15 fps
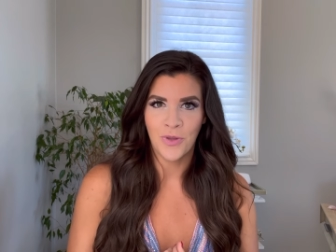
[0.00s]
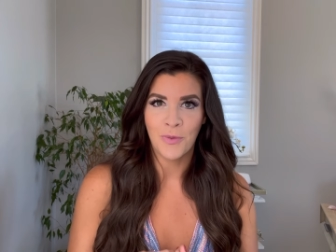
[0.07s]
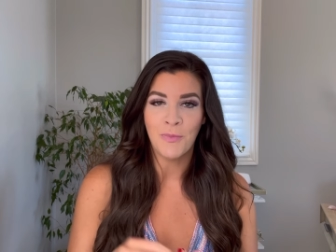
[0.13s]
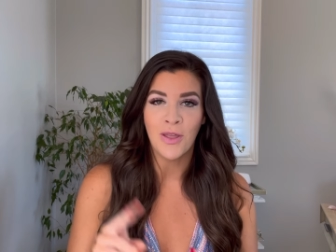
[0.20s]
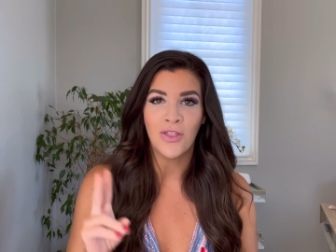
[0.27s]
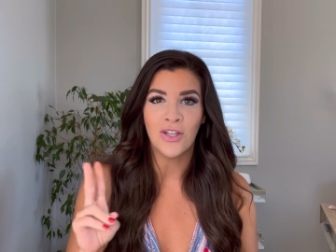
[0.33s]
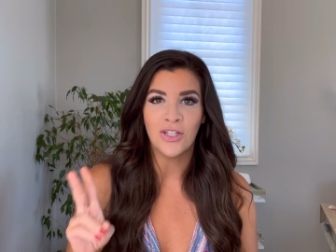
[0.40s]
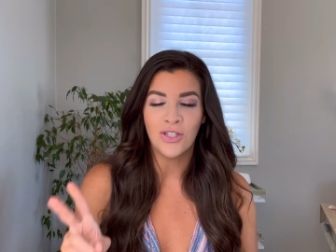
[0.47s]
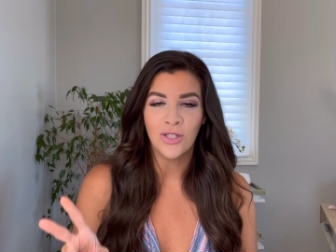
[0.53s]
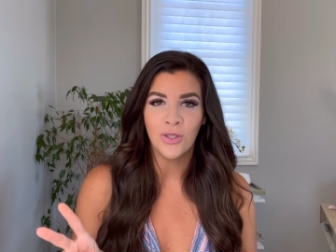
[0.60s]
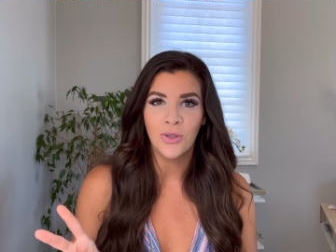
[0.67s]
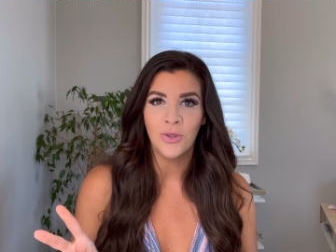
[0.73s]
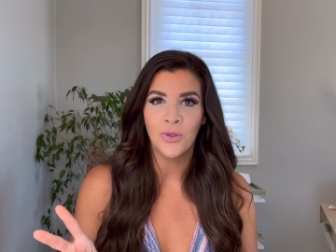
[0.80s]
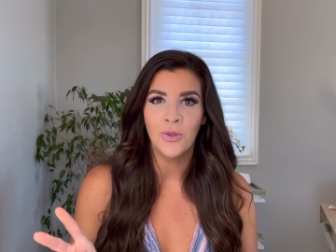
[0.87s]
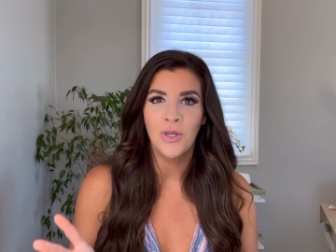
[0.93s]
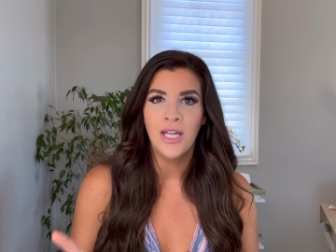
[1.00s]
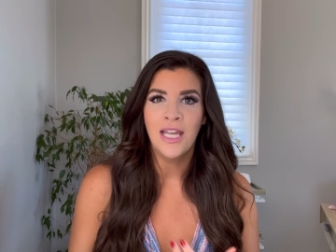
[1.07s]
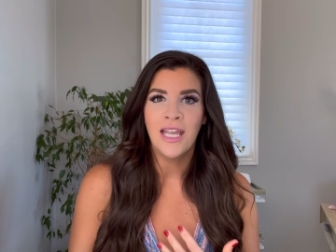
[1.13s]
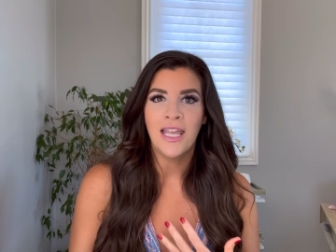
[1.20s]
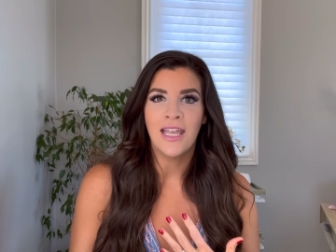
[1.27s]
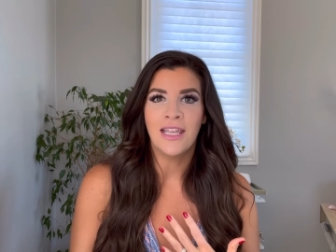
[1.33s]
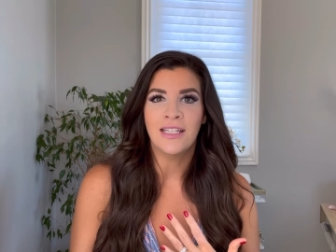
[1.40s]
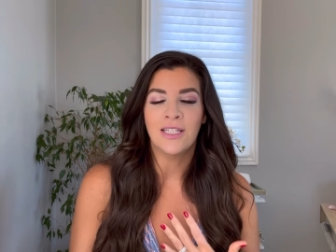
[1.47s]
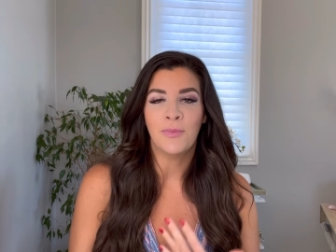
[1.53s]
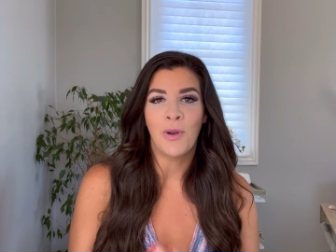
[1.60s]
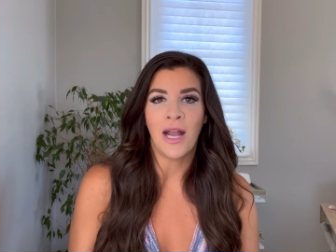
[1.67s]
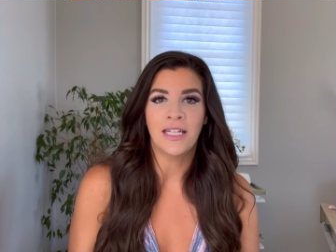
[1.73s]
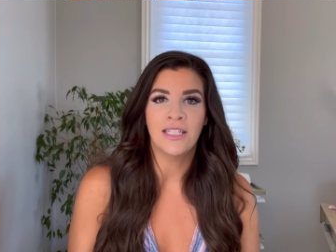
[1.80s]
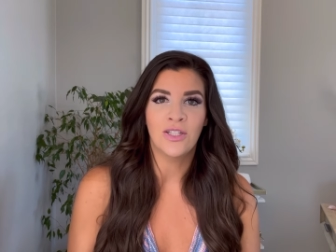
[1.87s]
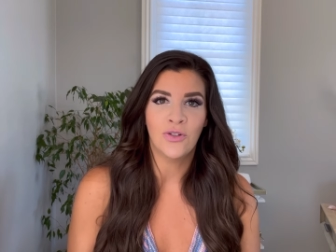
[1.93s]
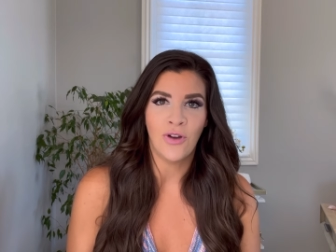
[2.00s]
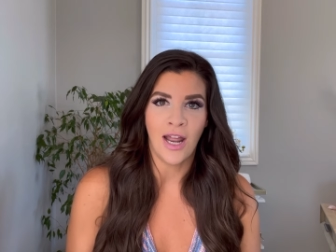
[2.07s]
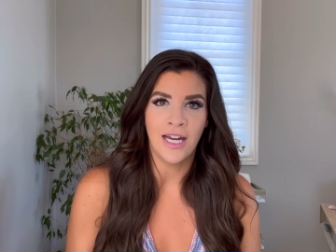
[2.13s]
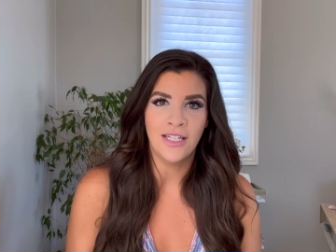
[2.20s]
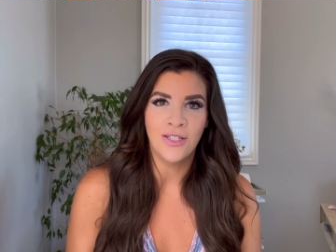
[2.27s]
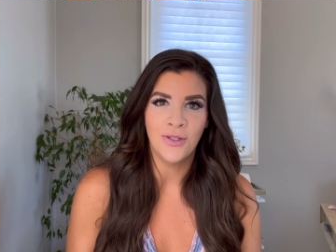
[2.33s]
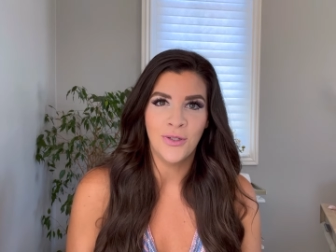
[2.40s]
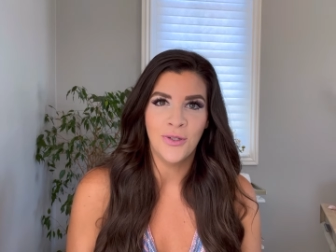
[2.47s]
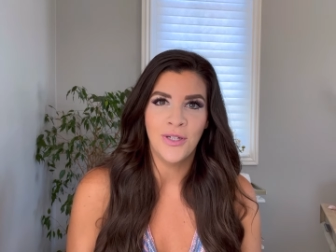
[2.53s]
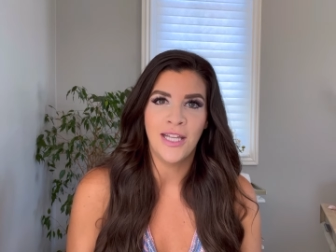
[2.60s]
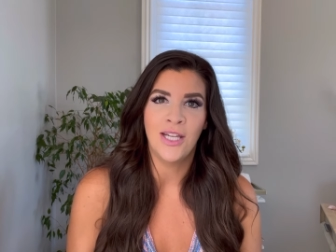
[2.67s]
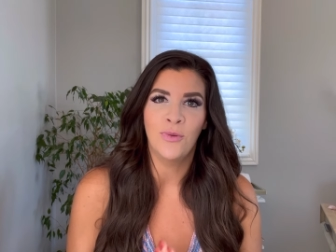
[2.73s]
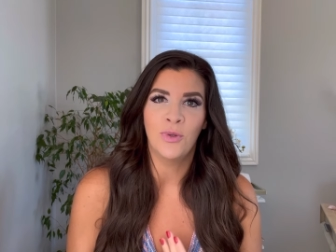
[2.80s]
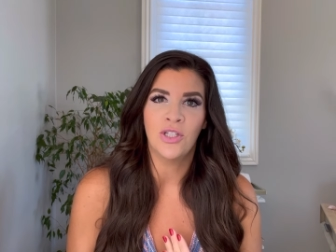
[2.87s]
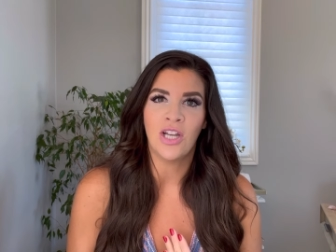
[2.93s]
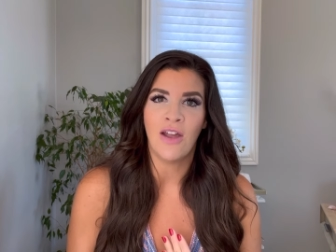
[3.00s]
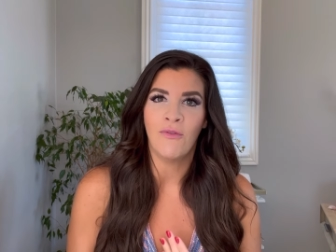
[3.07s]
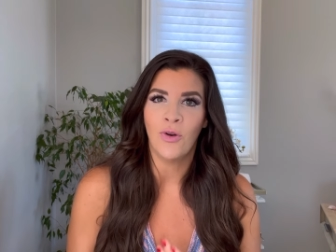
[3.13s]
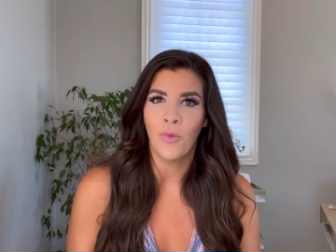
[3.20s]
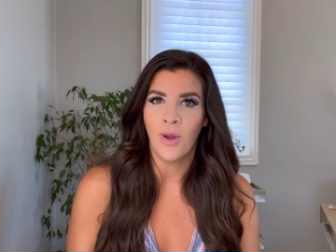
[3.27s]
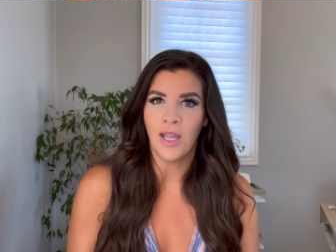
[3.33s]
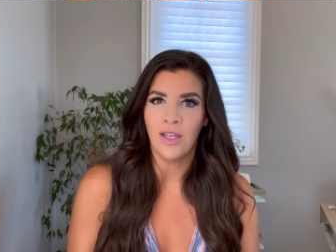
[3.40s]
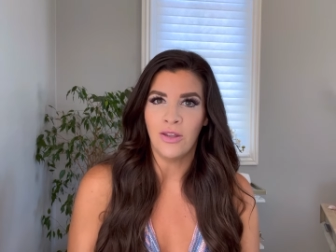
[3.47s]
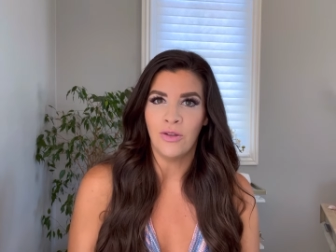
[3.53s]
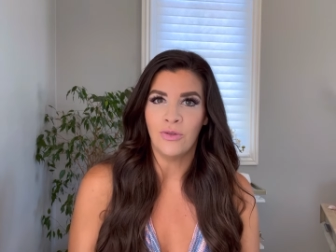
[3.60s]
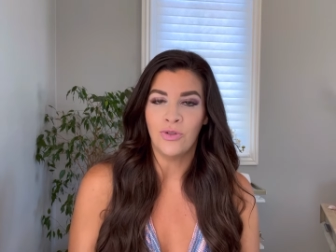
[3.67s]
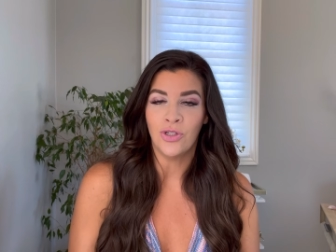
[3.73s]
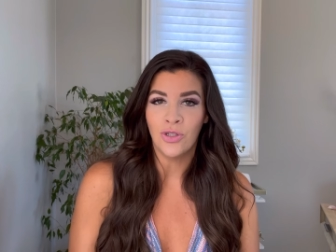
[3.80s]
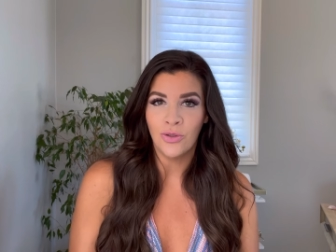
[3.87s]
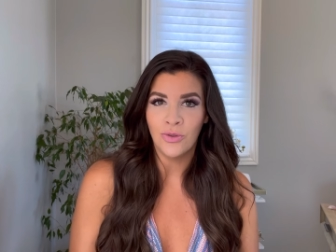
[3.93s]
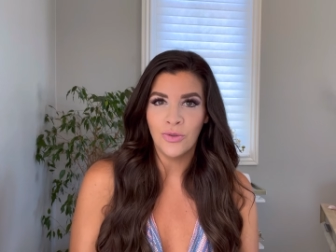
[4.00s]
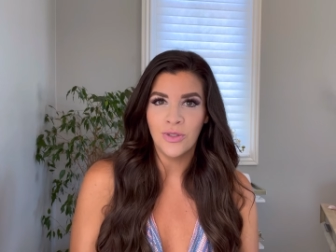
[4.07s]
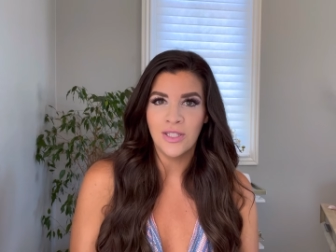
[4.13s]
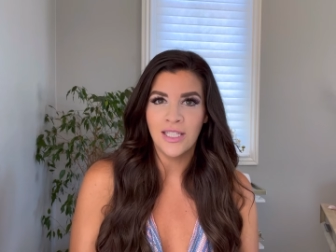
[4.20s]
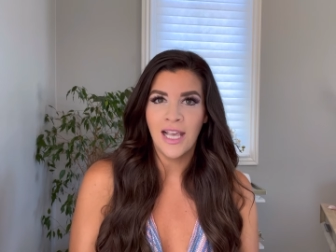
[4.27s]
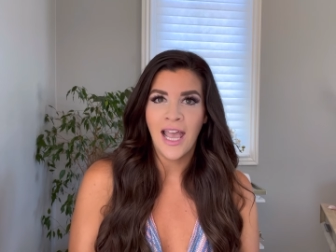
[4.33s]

Method 2 is to practice gratitude in whichever way you choose.